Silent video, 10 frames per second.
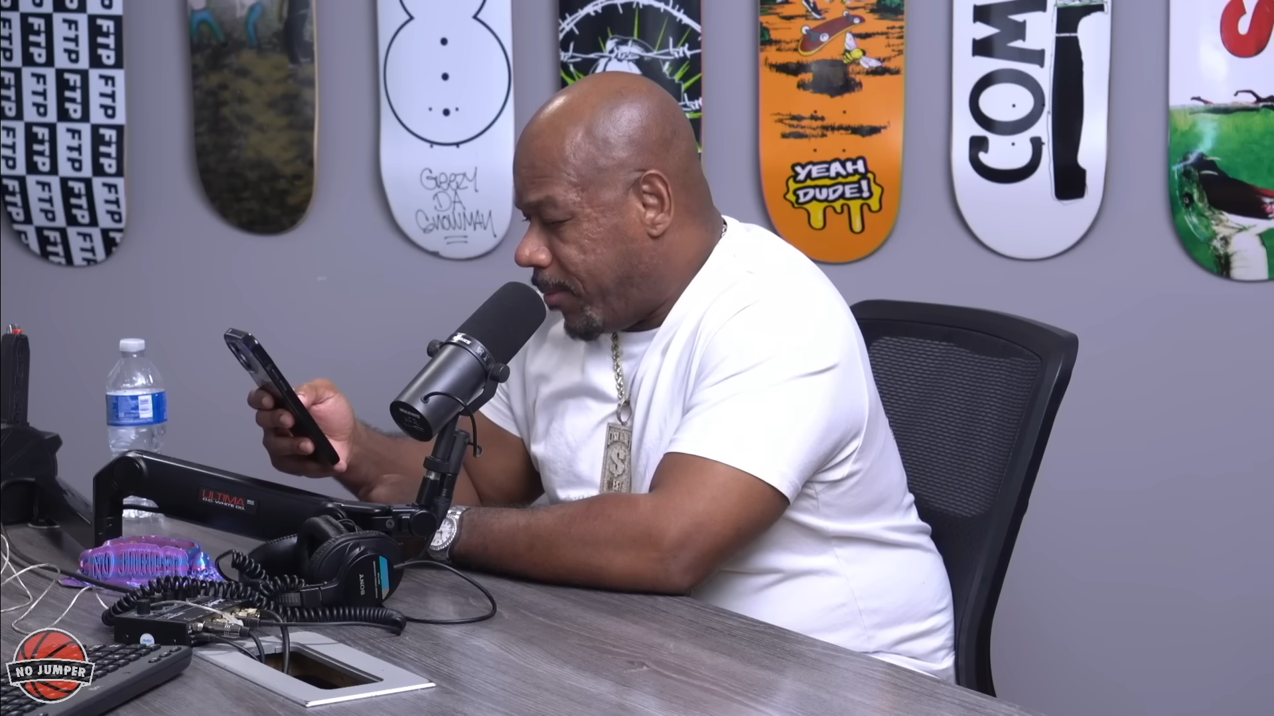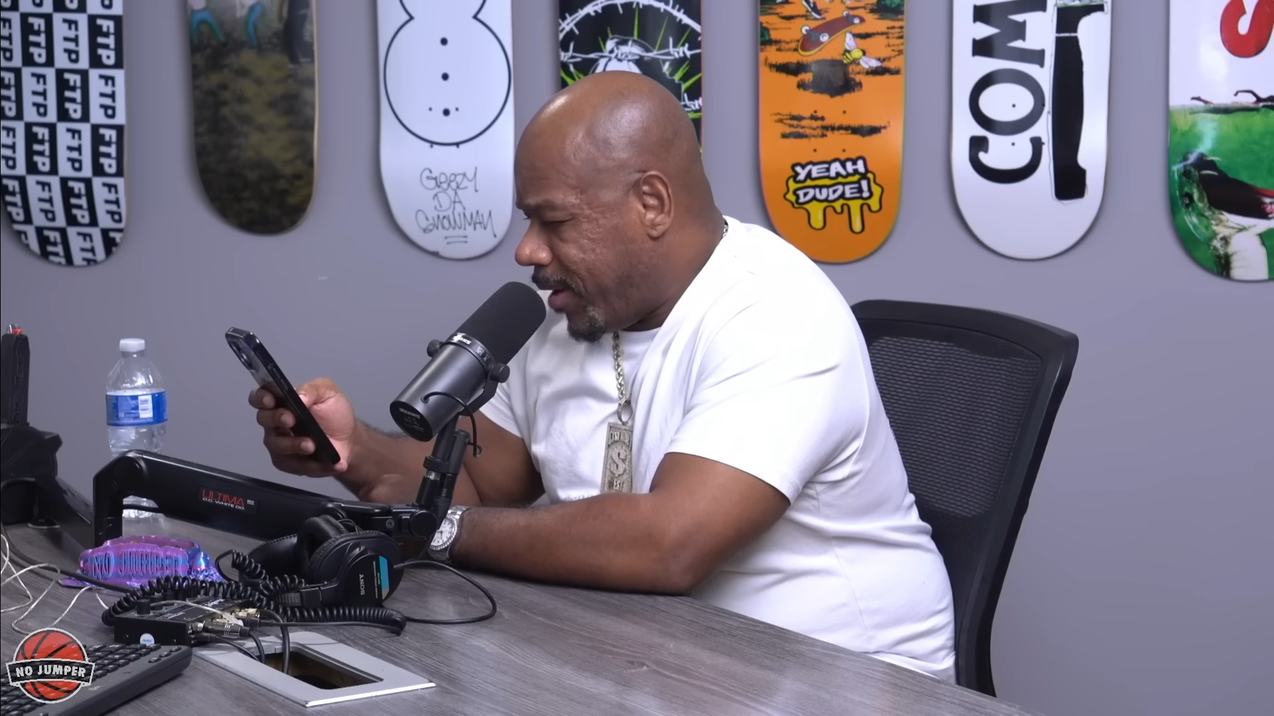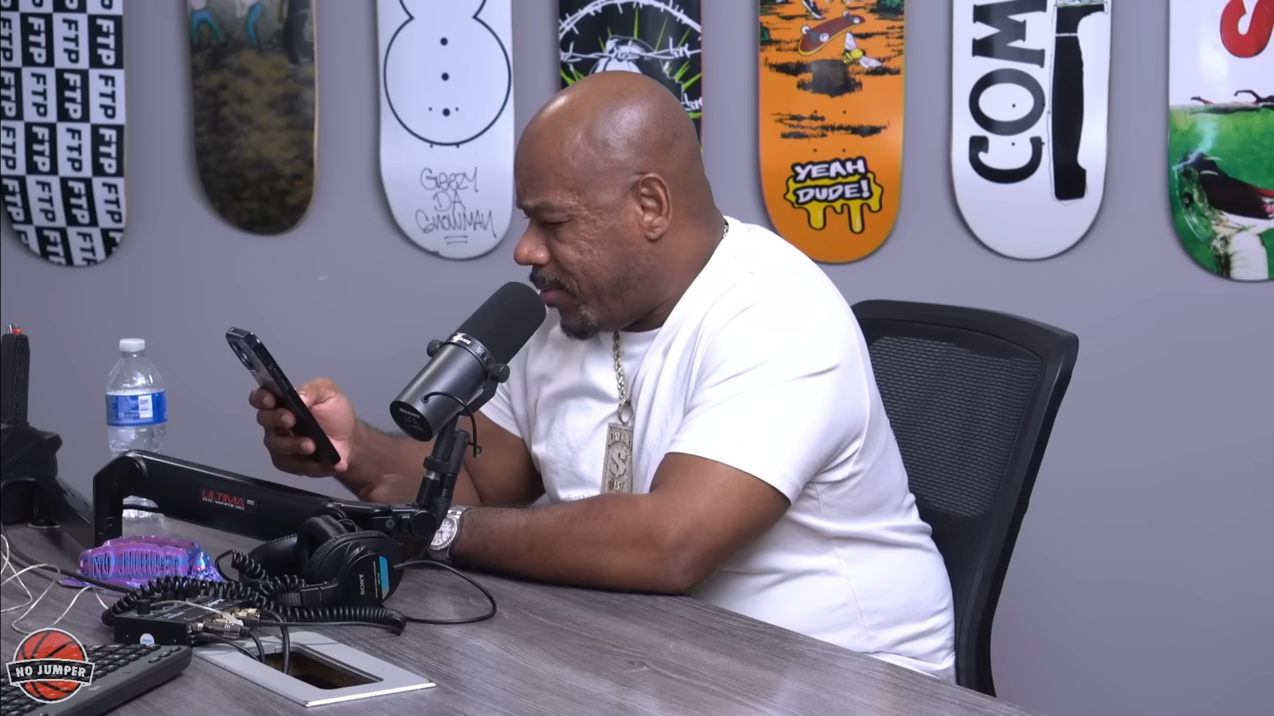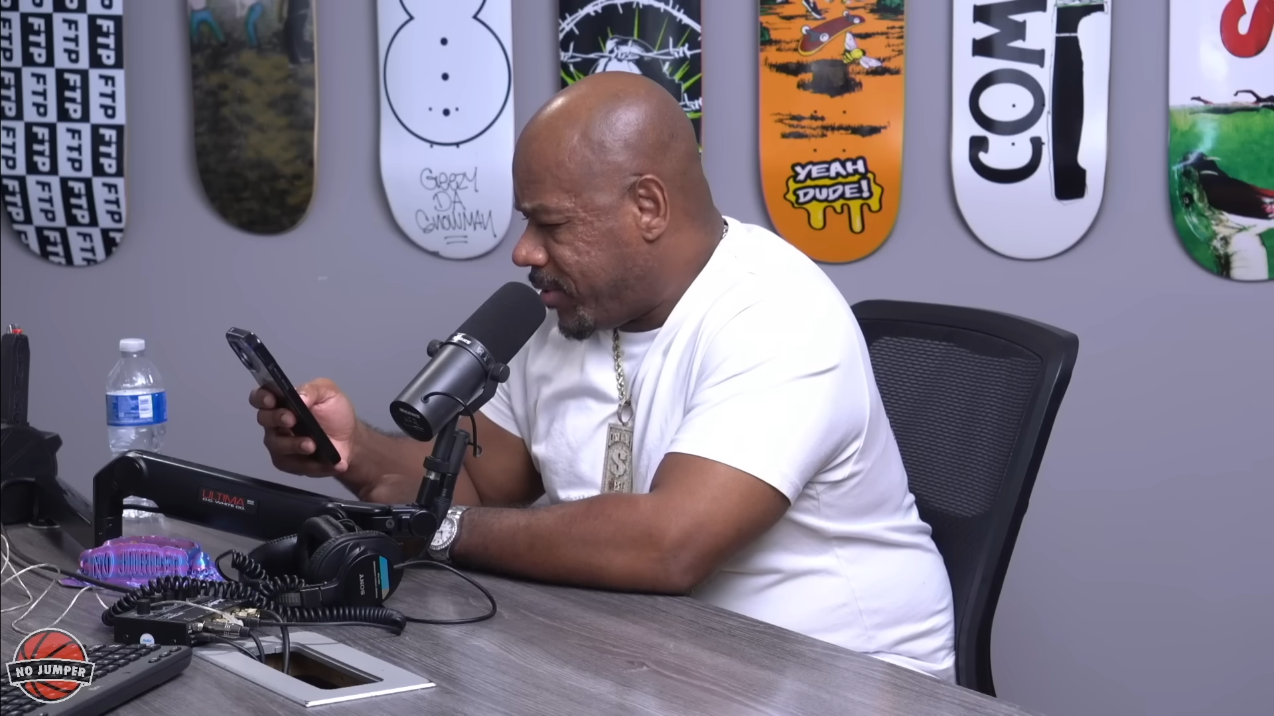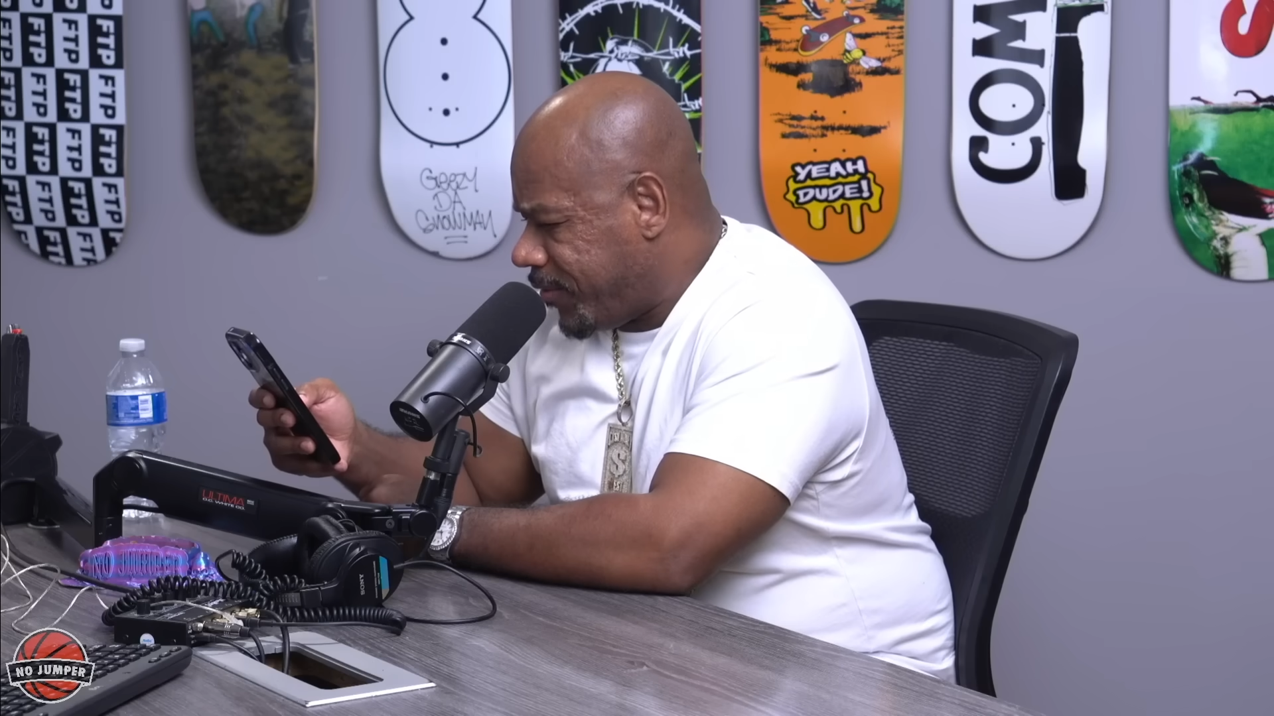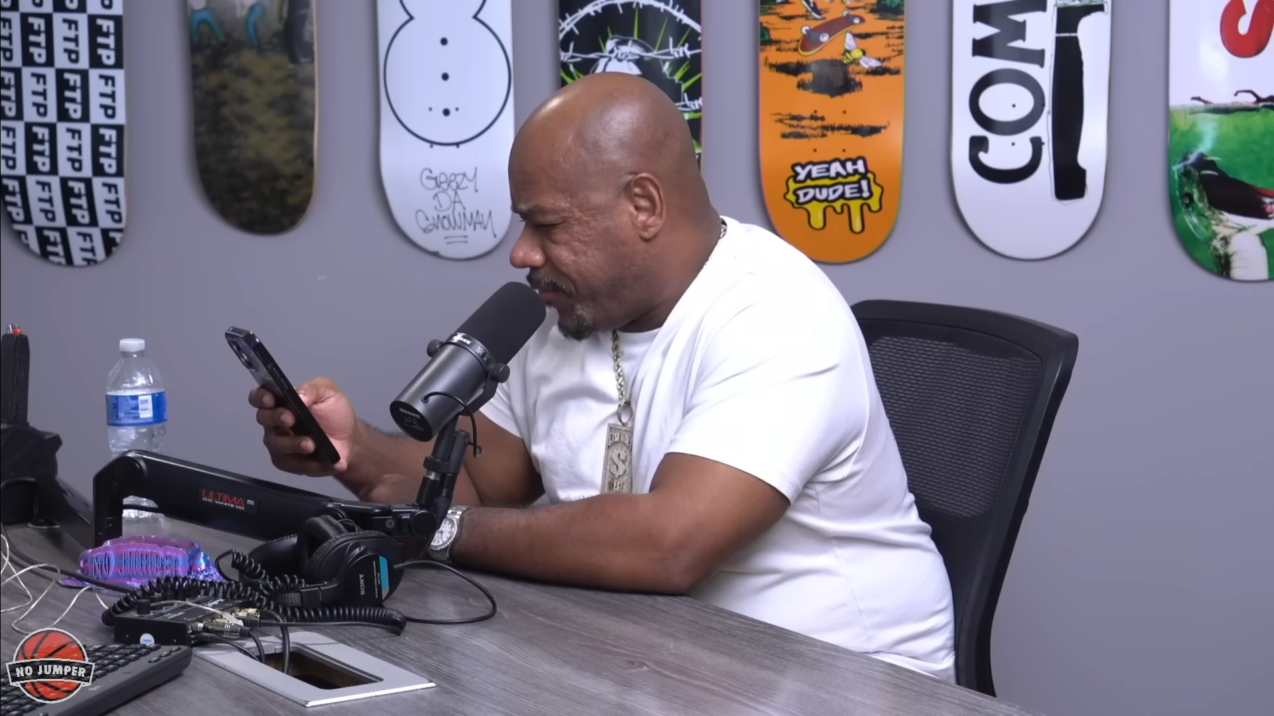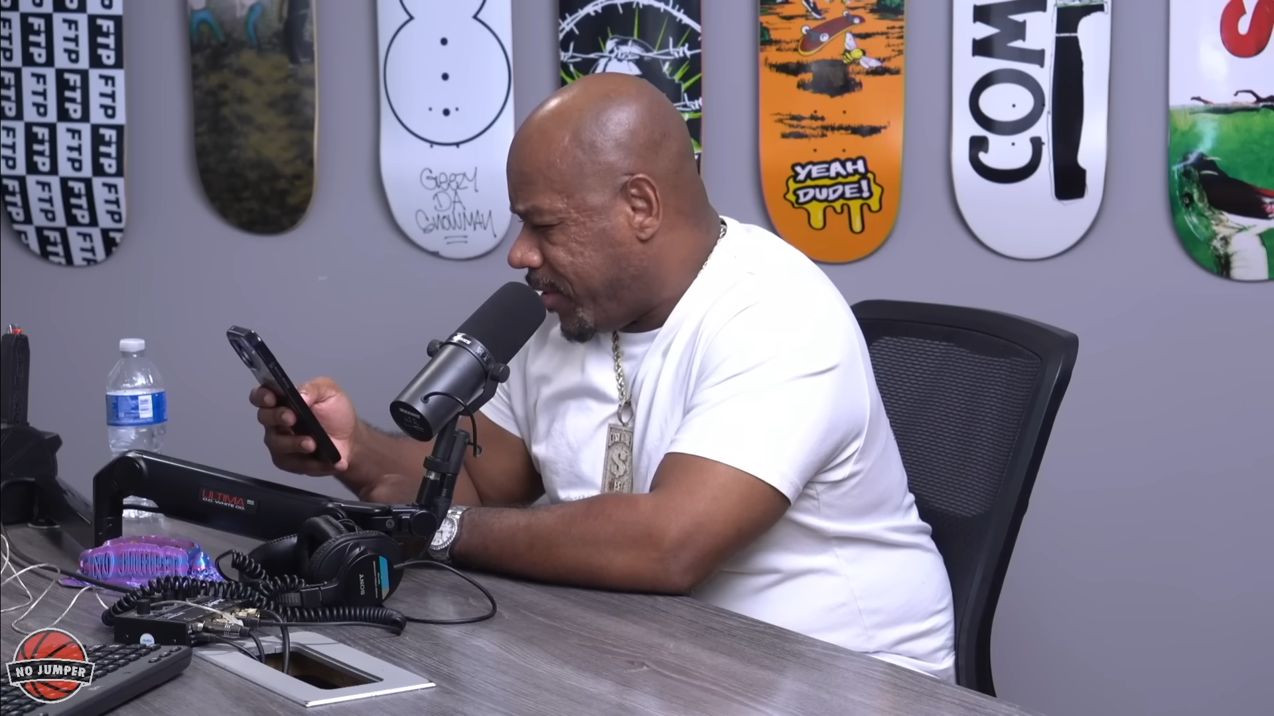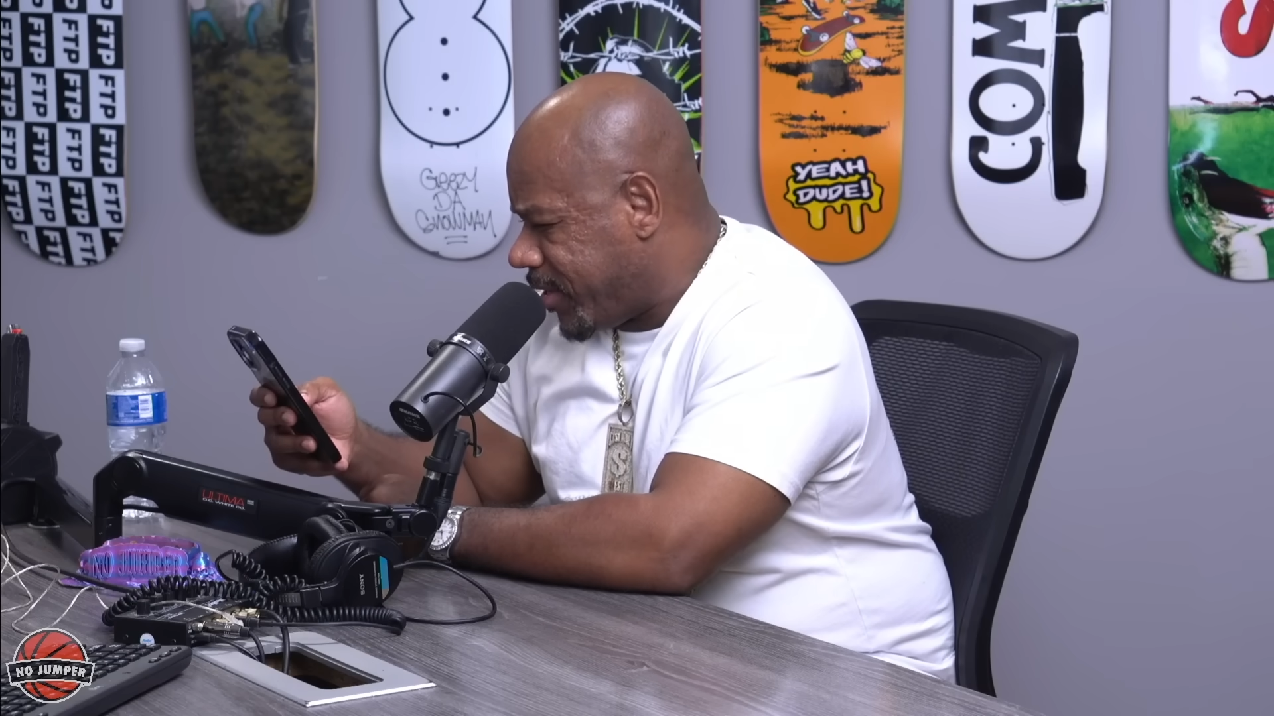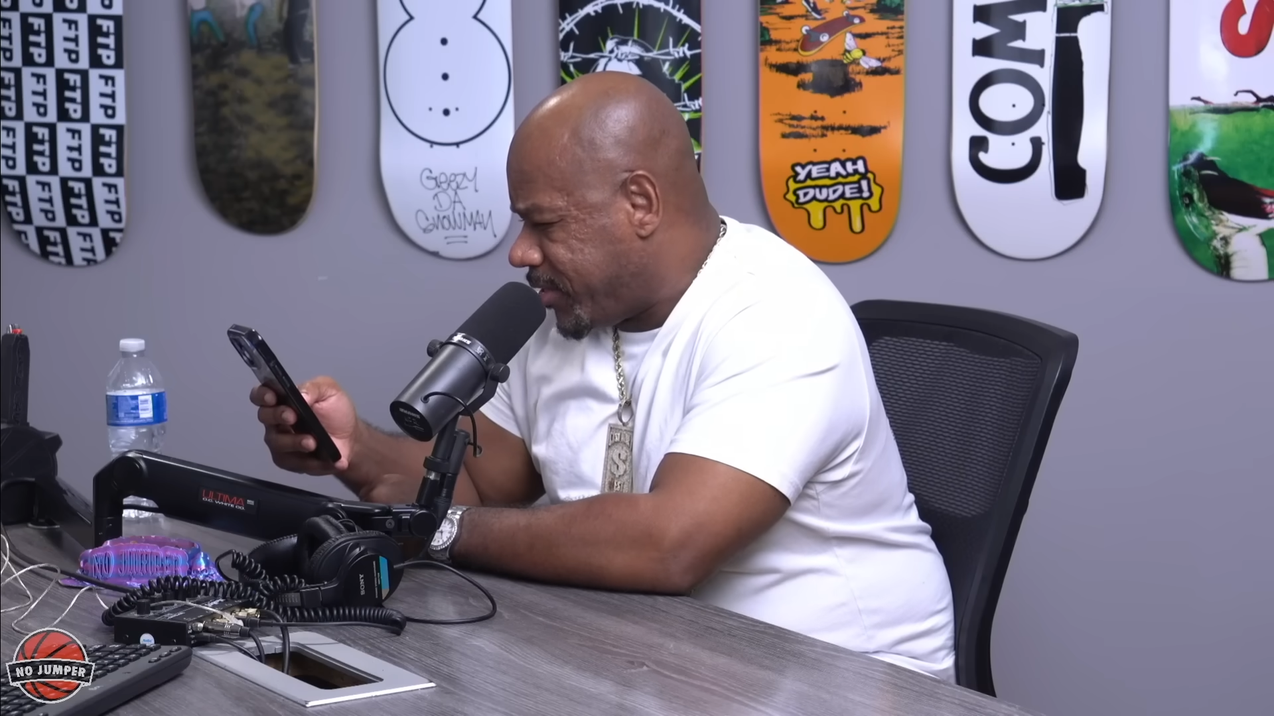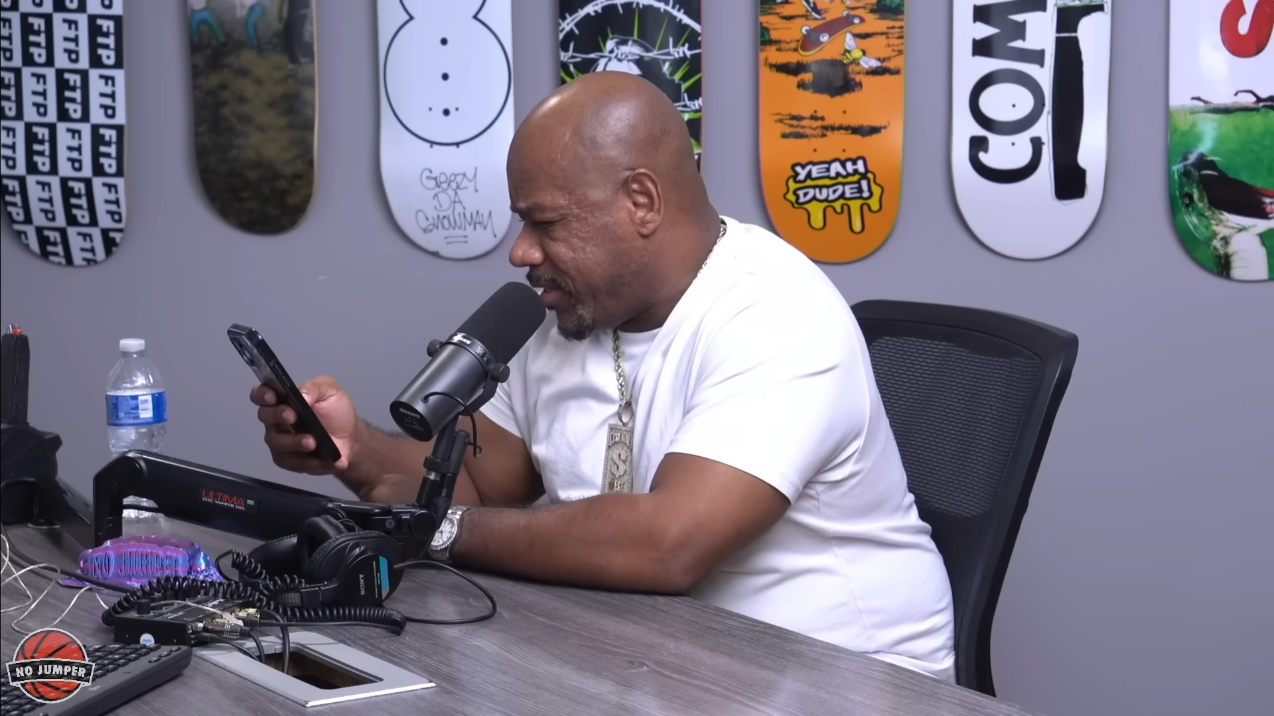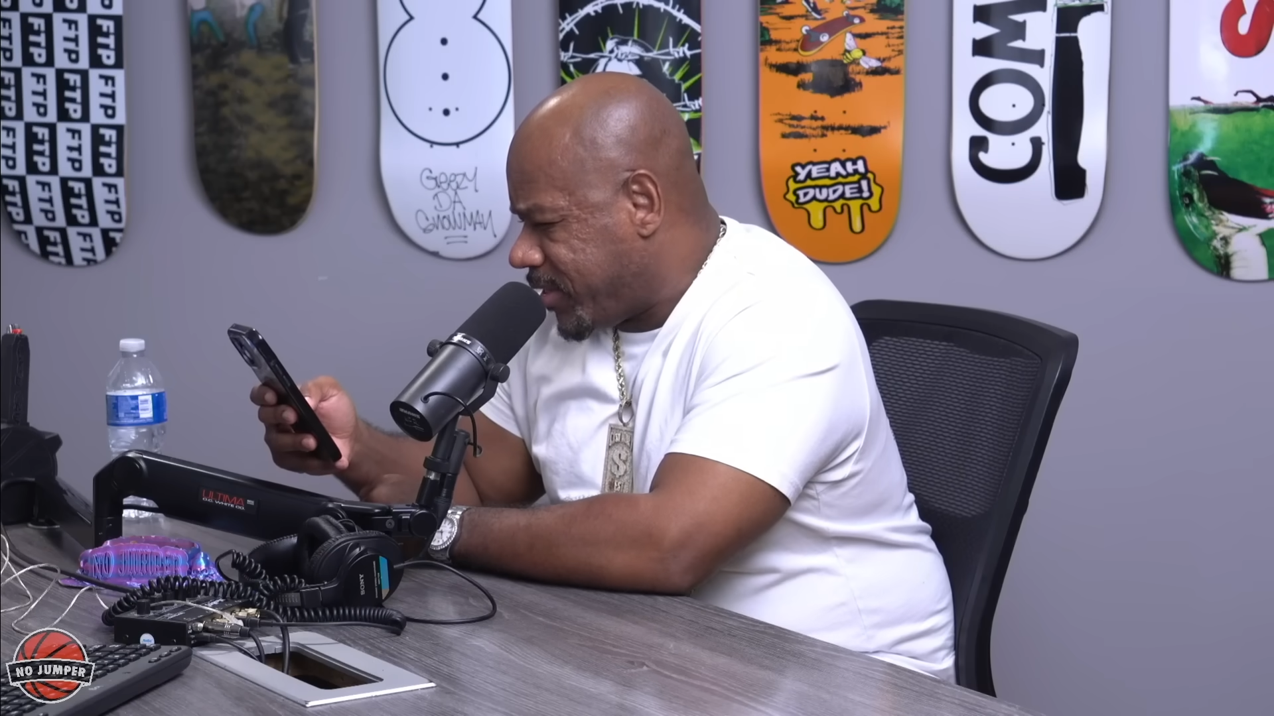what the is he